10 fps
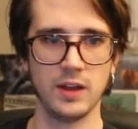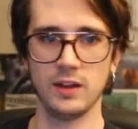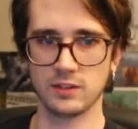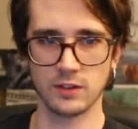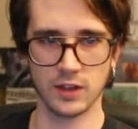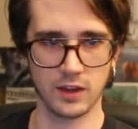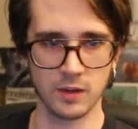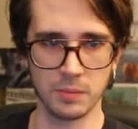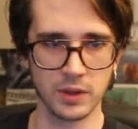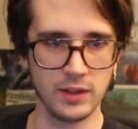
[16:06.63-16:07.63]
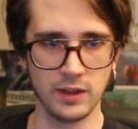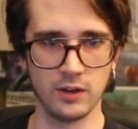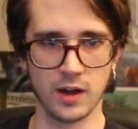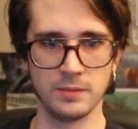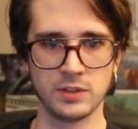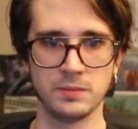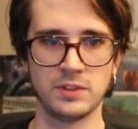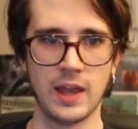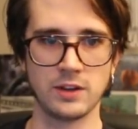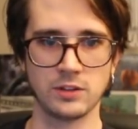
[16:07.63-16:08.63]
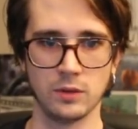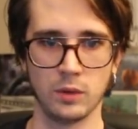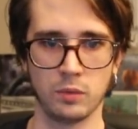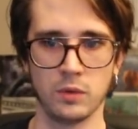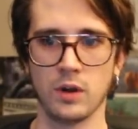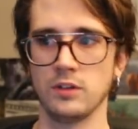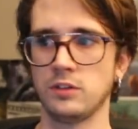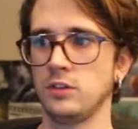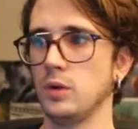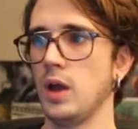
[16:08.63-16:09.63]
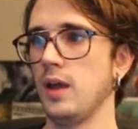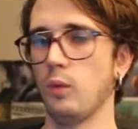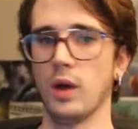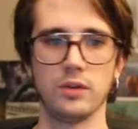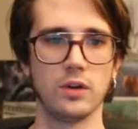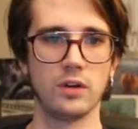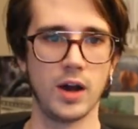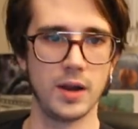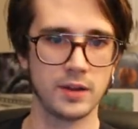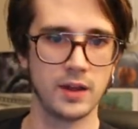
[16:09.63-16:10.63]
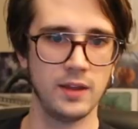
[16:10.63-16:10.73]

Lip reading: It's like completely non-substantial with regards to whether or not